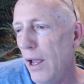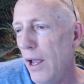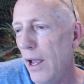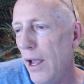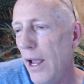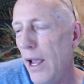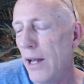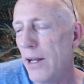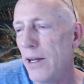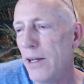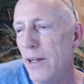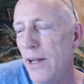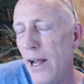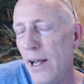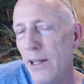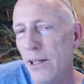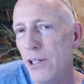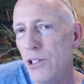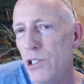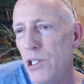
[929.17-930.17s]
An
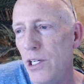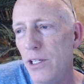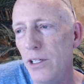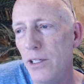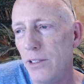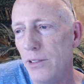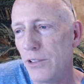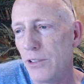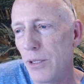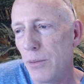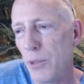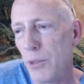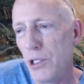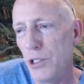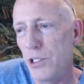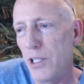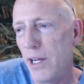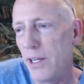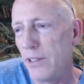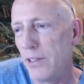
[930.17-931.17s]
analogy,
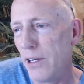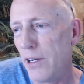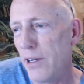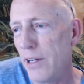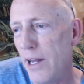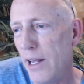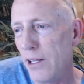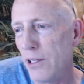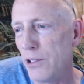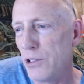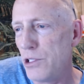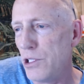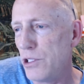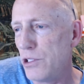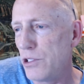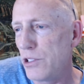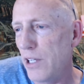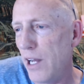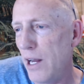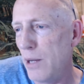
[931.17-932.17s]
somebody's saying that
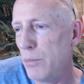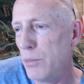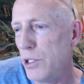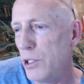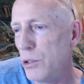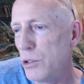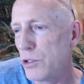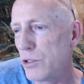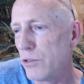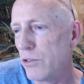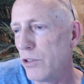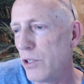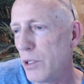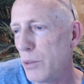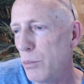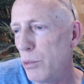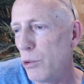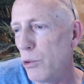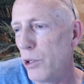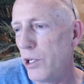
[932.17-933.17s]
analogies can be useful in
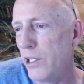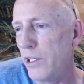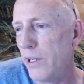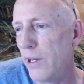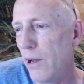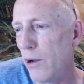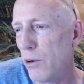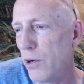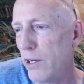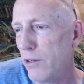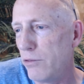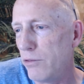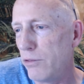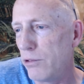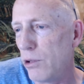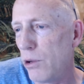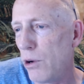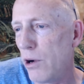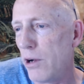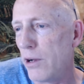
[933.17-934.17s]
pointing out a
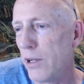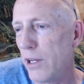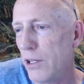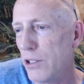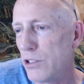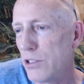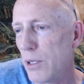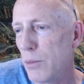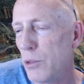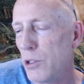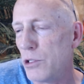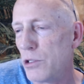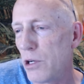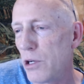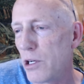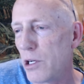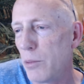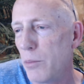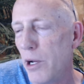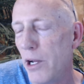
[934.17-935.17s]
flaw in someone's
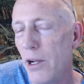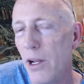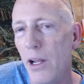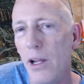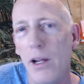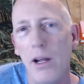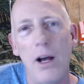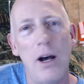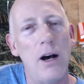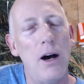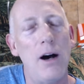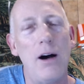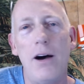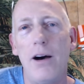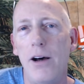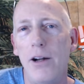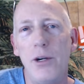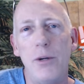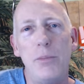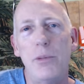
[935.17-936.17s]
argument.
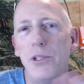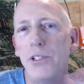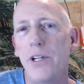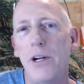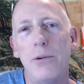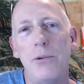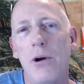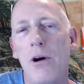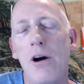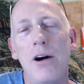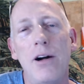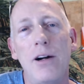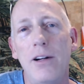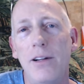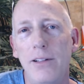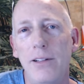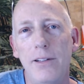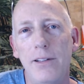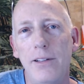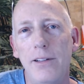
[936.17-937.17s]
100% wrong.
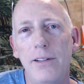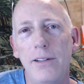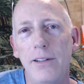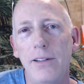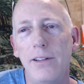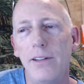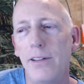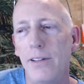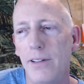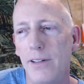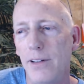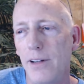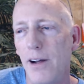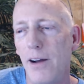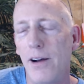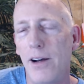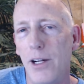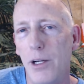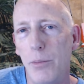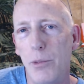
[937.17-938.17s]

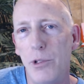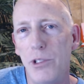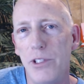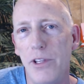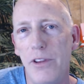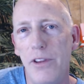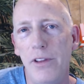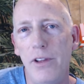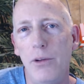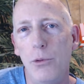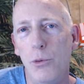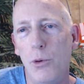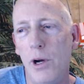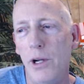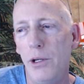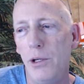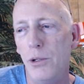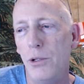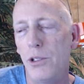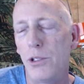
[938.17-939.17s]
100%.
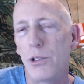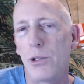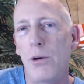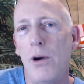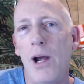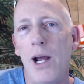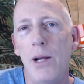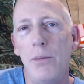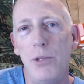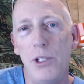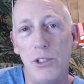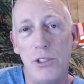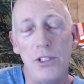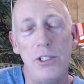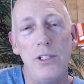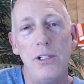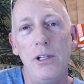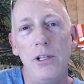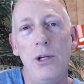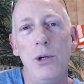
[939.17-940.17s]
What you described is the
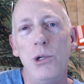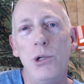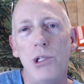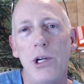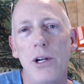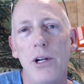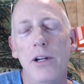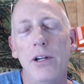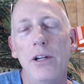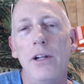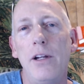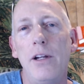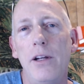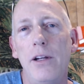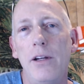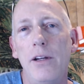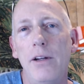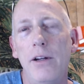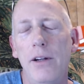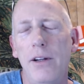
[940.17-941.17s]
illusion,
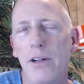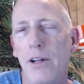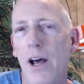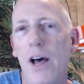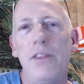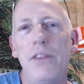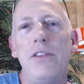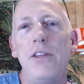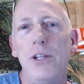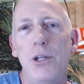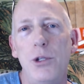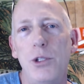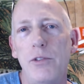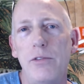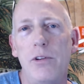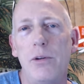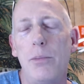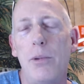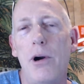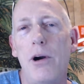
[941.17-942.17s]
not the
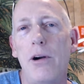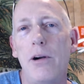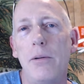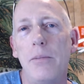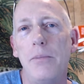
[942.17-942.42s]
useful part.